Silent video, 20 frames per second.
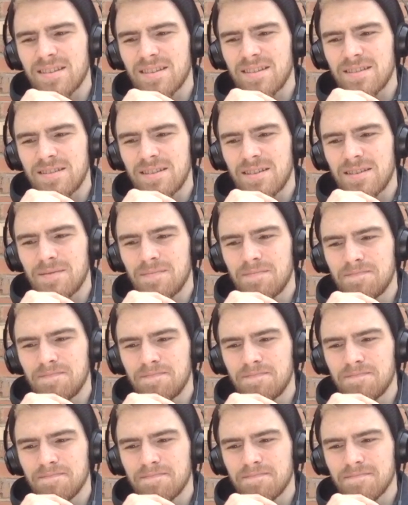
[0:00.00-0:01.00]

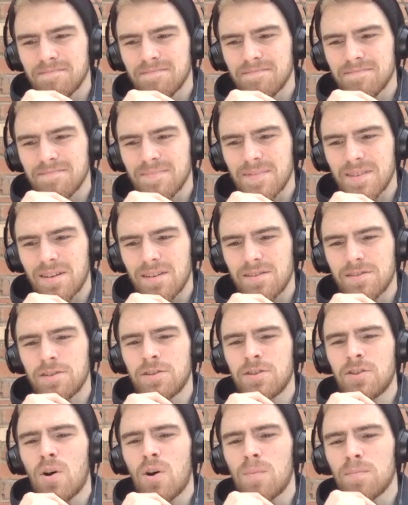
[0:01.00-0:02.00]
there's
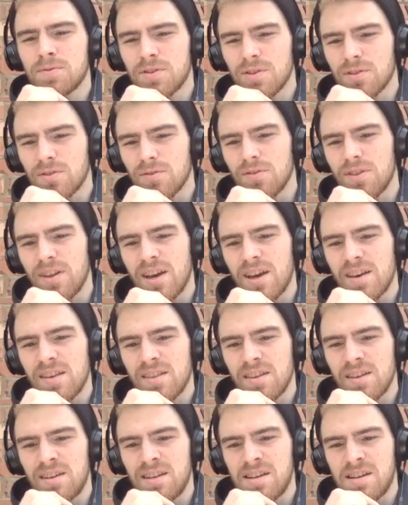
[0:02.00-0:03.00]
an obstacle there
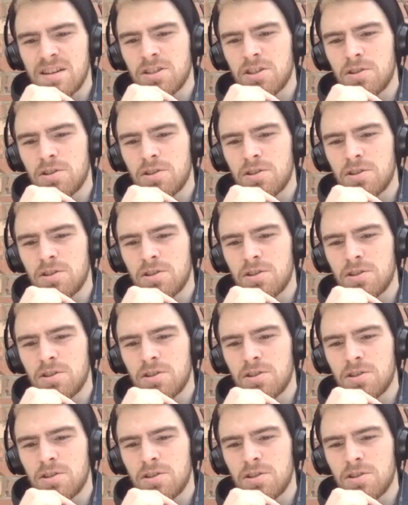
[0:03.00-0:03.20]
that needs